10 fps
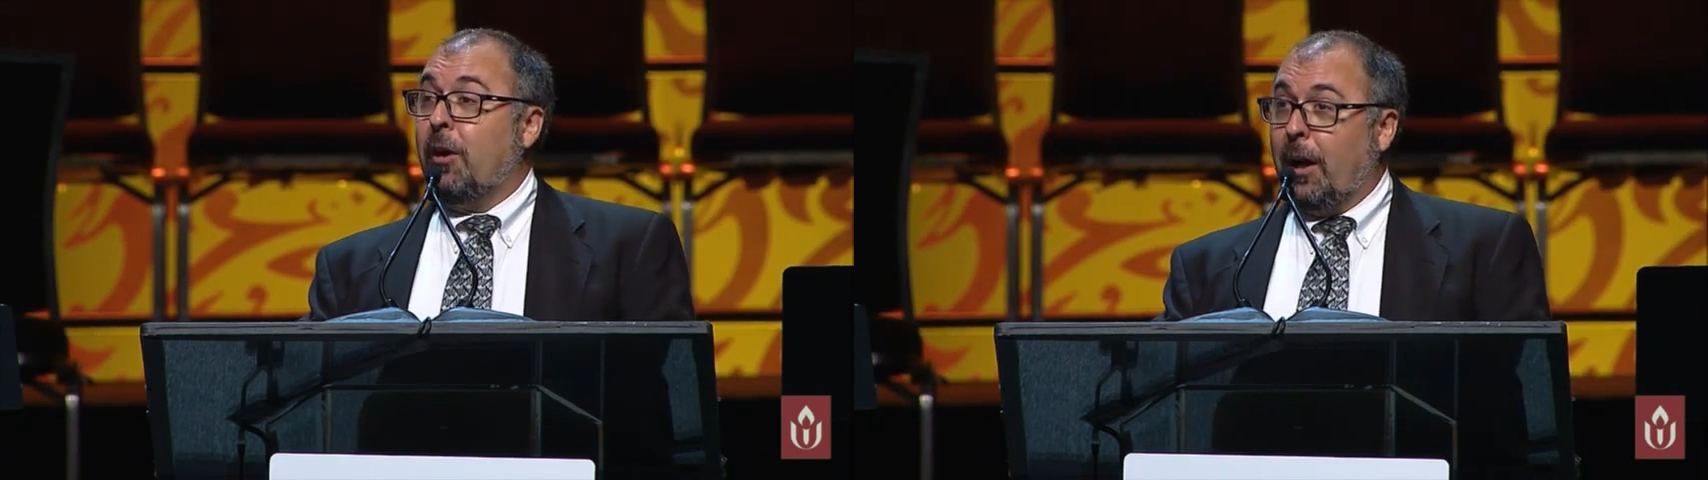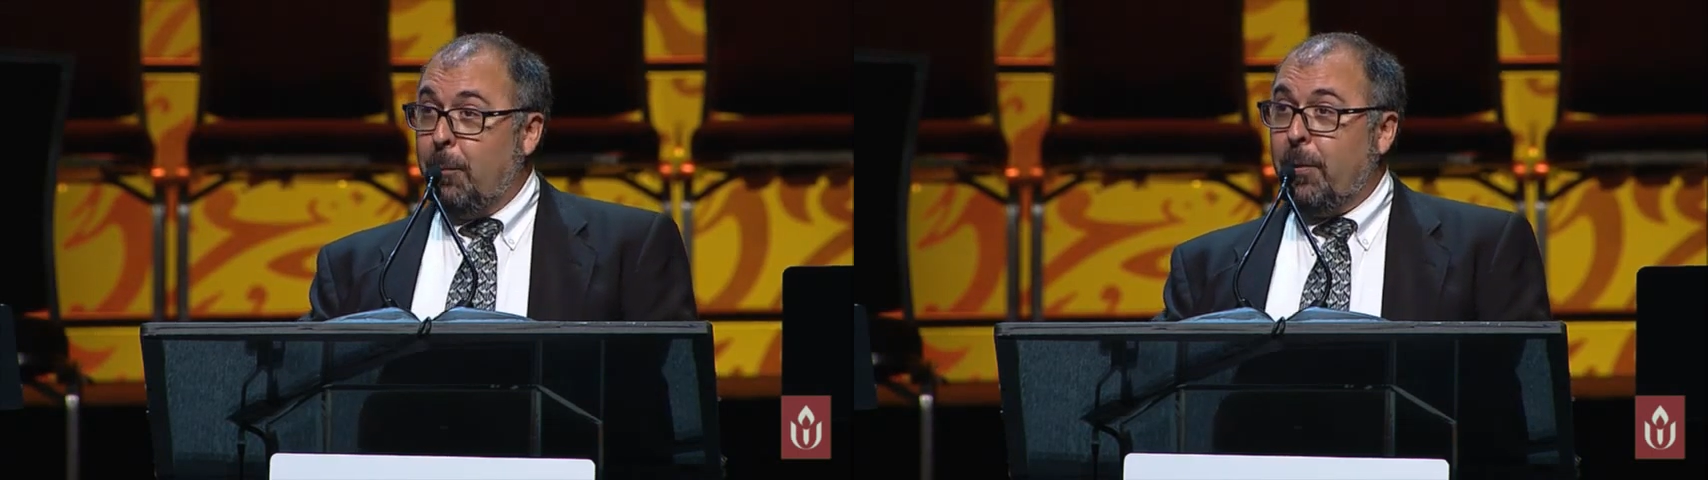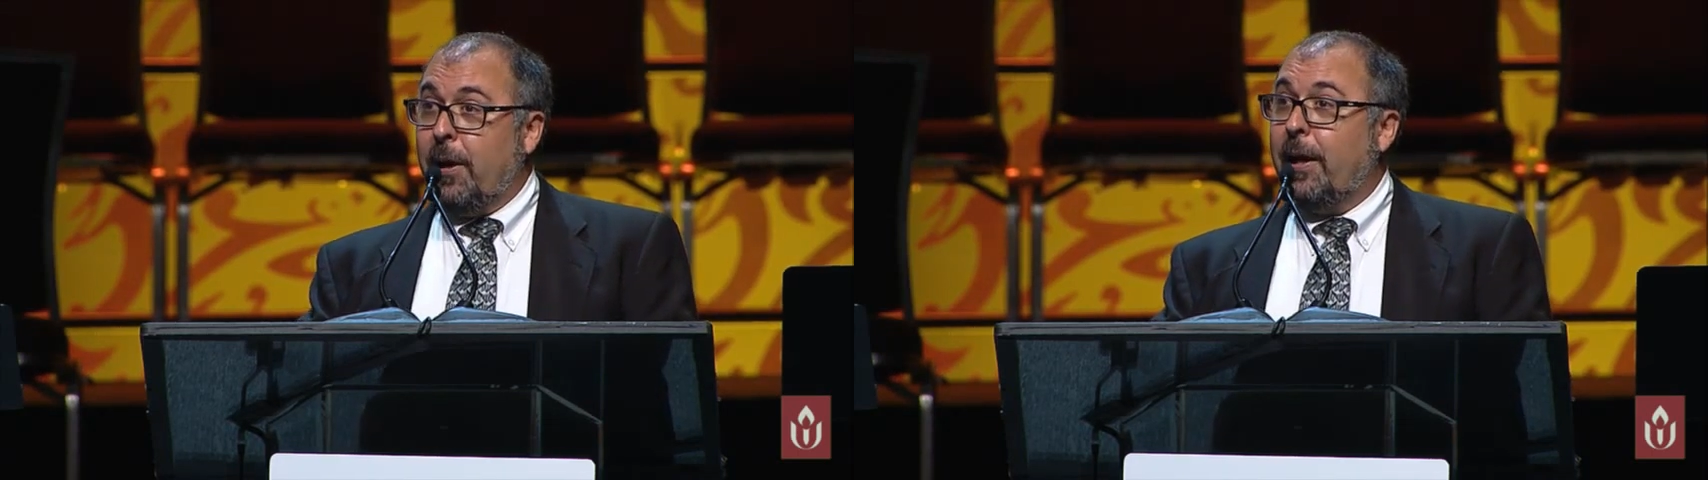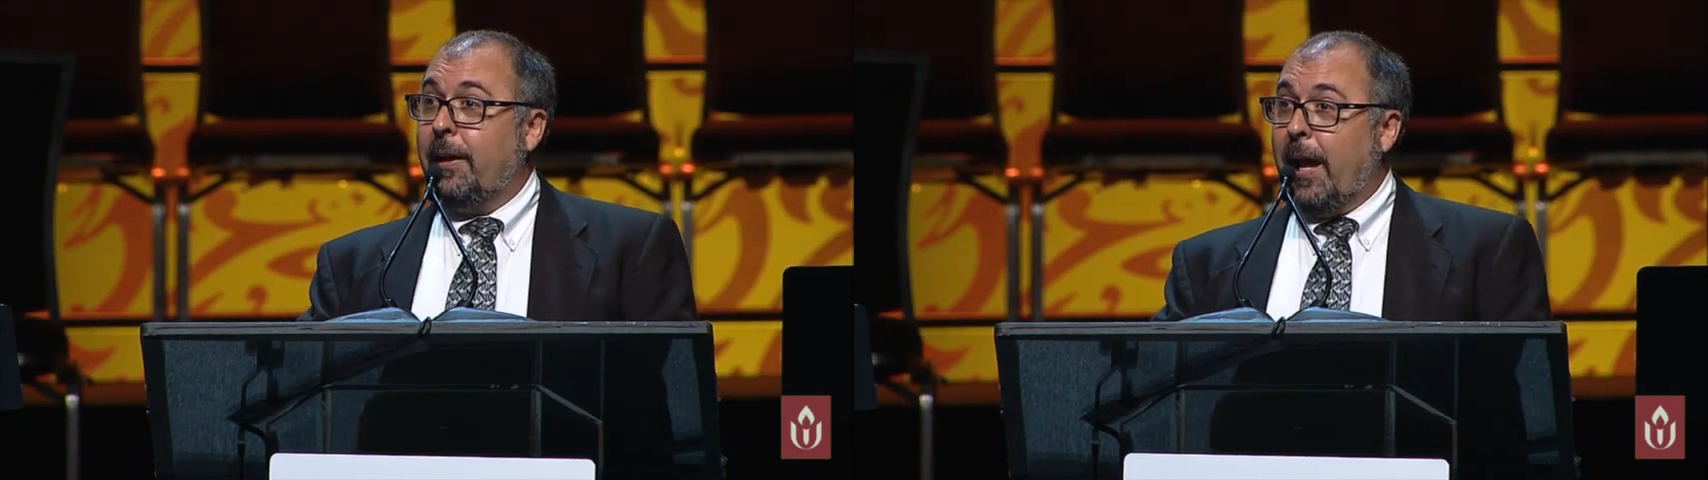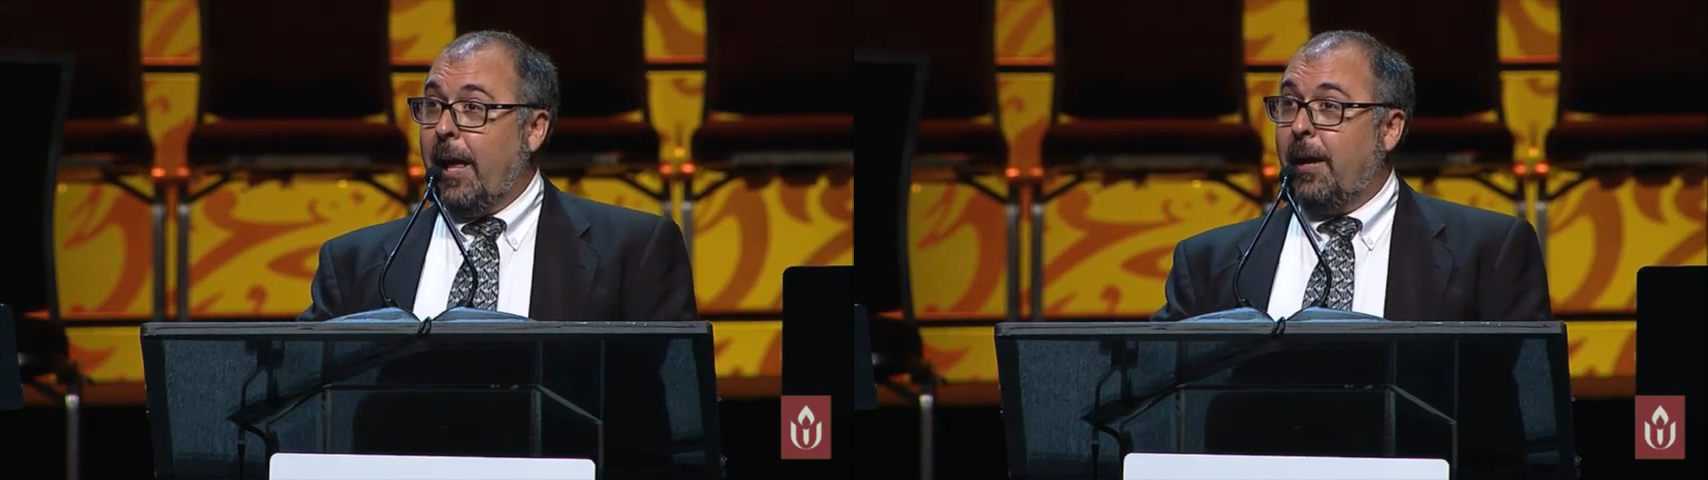Columbia in
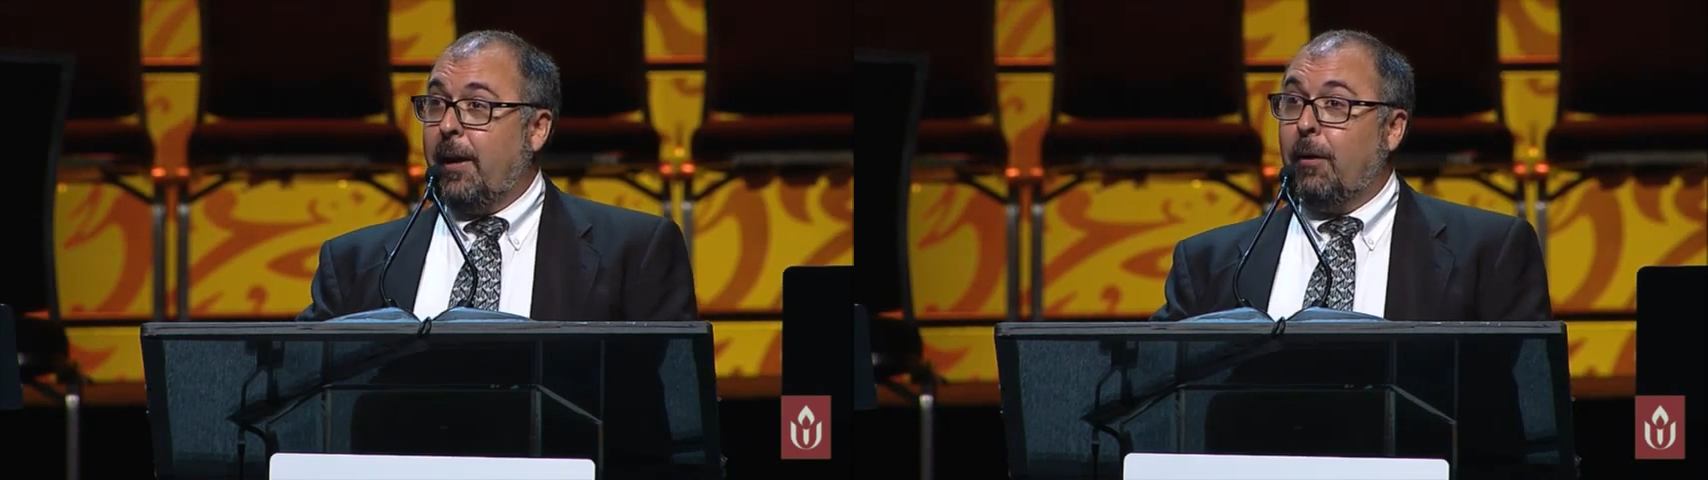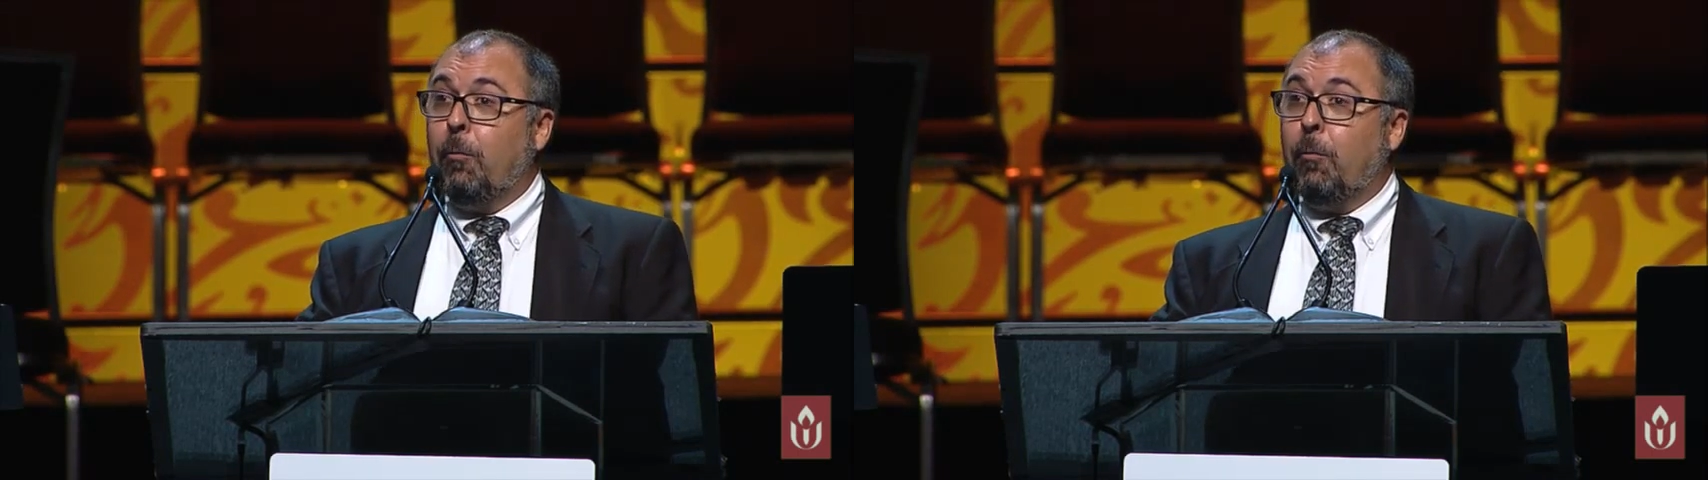Canada,